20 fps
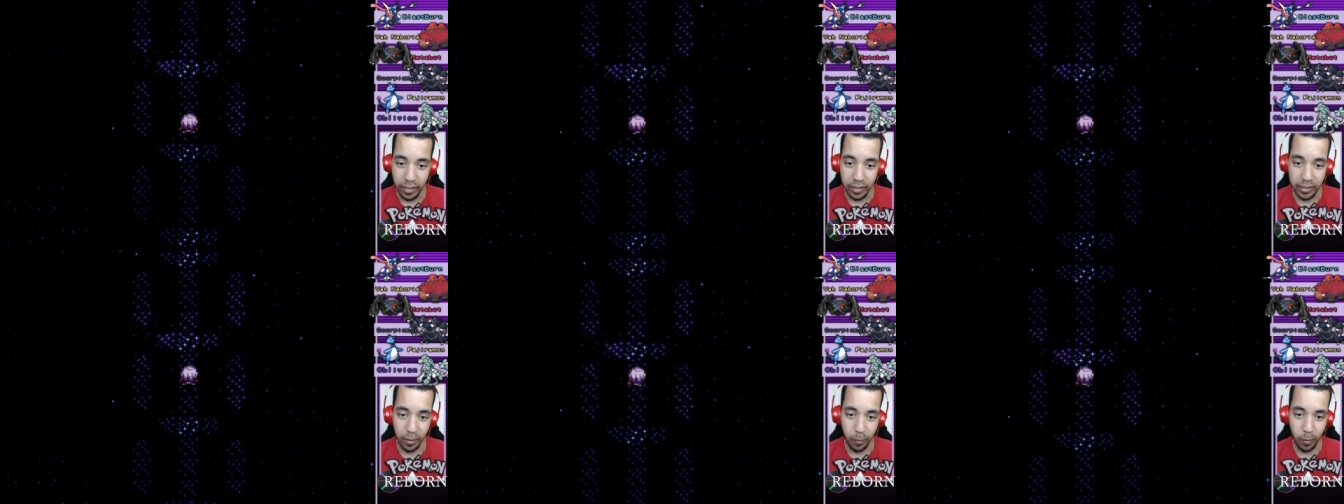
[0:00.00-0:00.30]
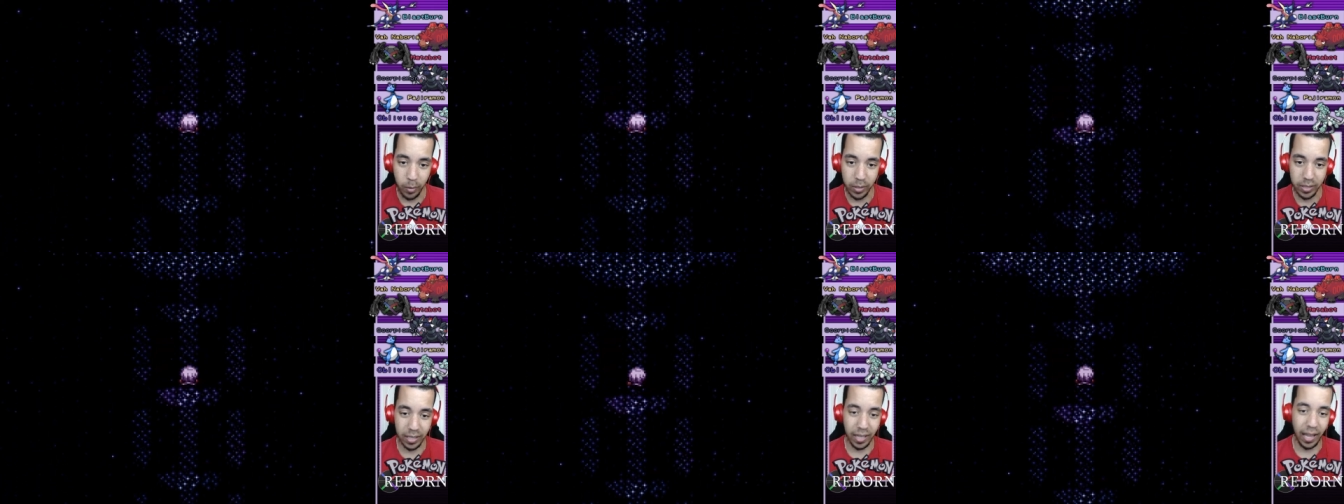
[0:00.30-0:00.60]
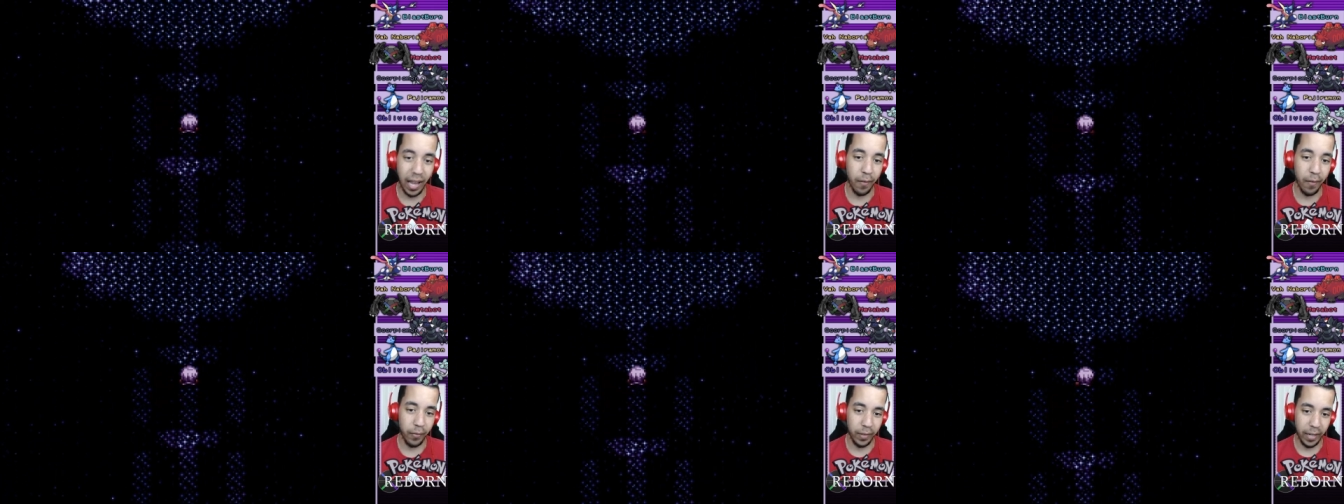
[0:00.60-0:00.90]
Someone's
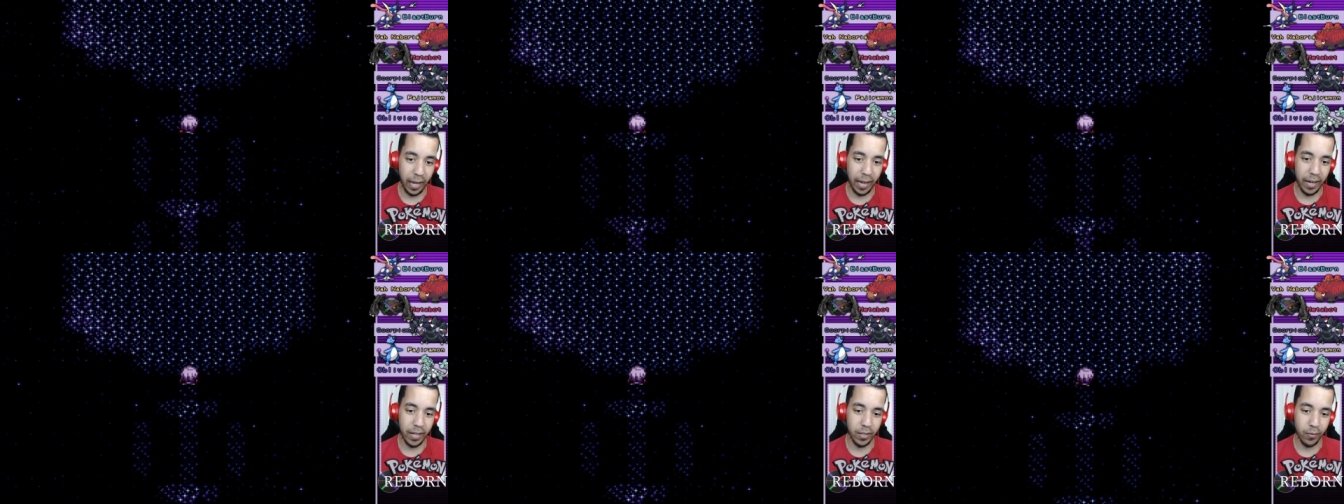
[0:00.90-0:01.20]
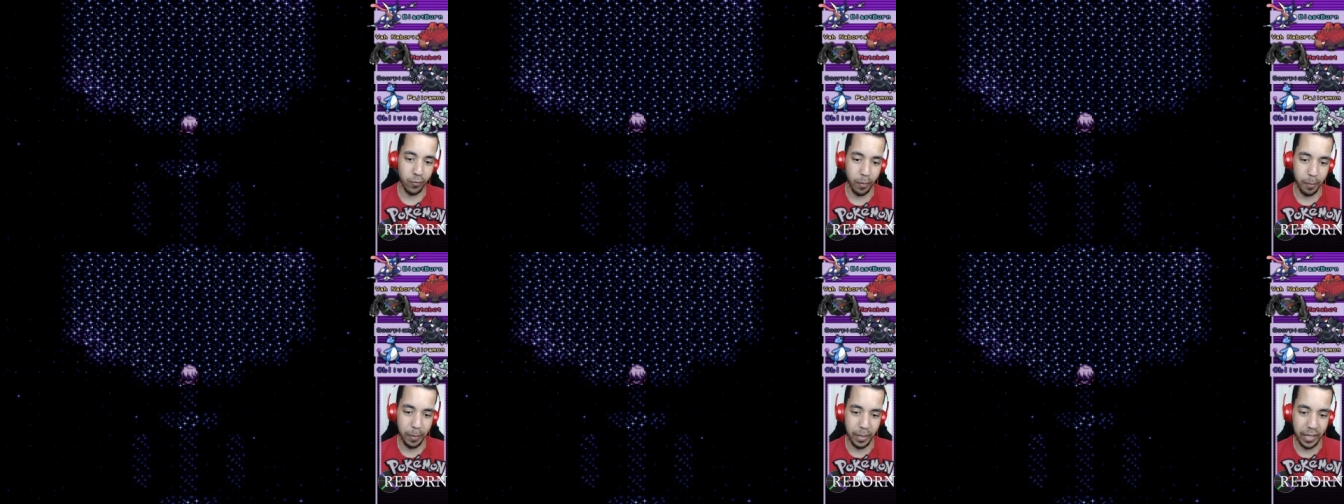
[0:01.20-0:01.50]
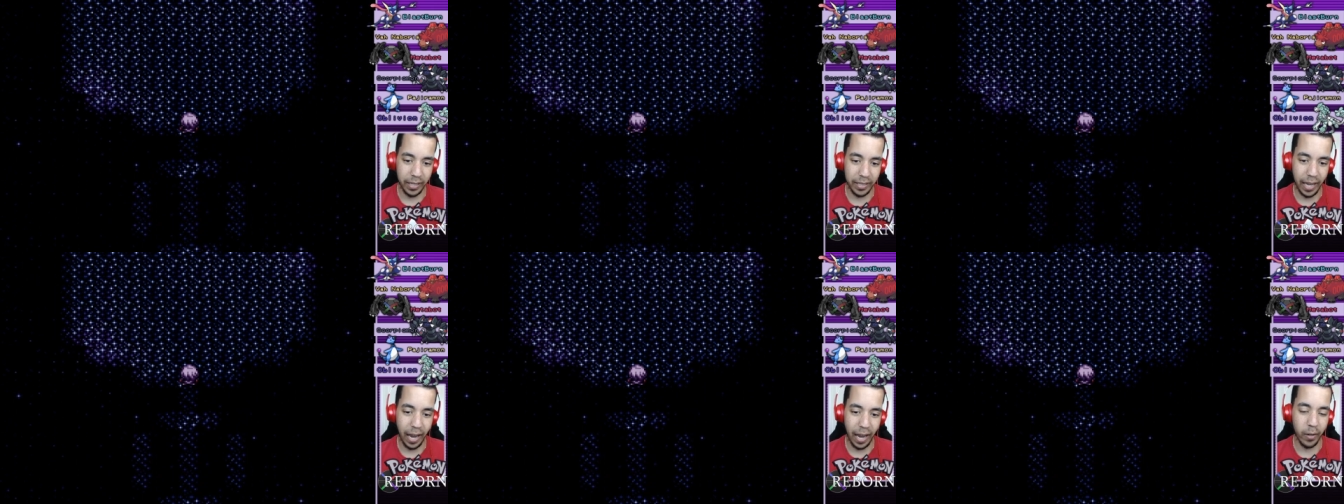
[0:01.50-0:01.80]
laughing at us for
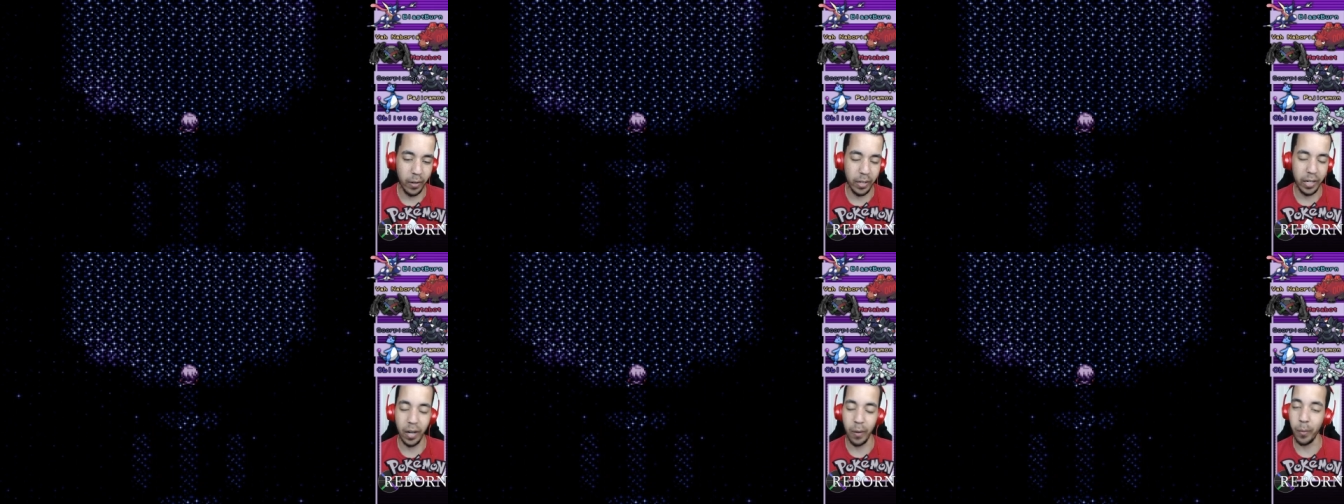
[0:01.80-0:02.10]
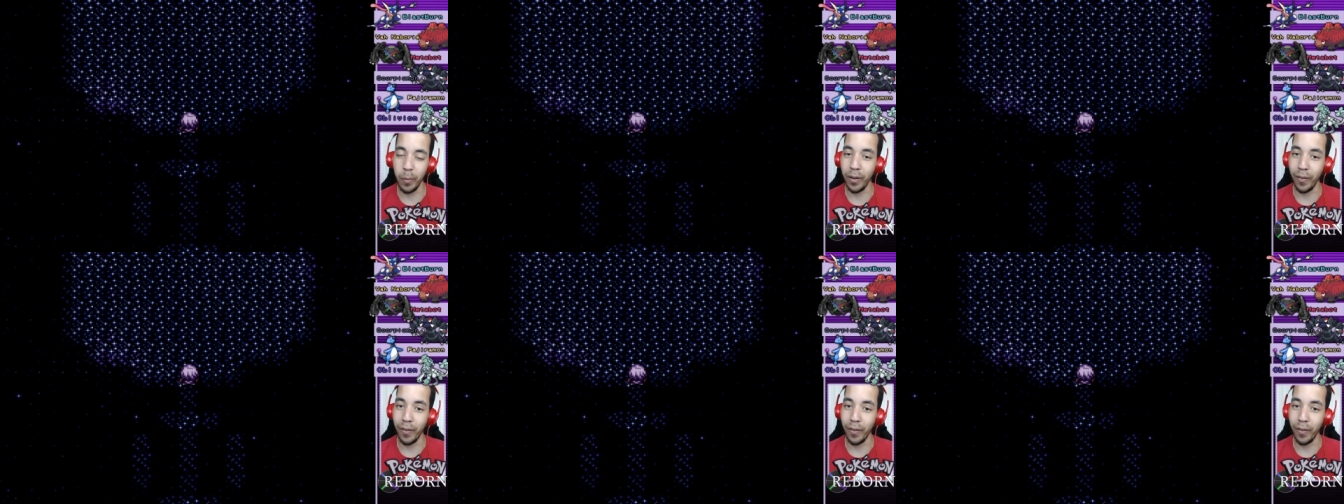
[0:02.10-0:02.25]
being down here.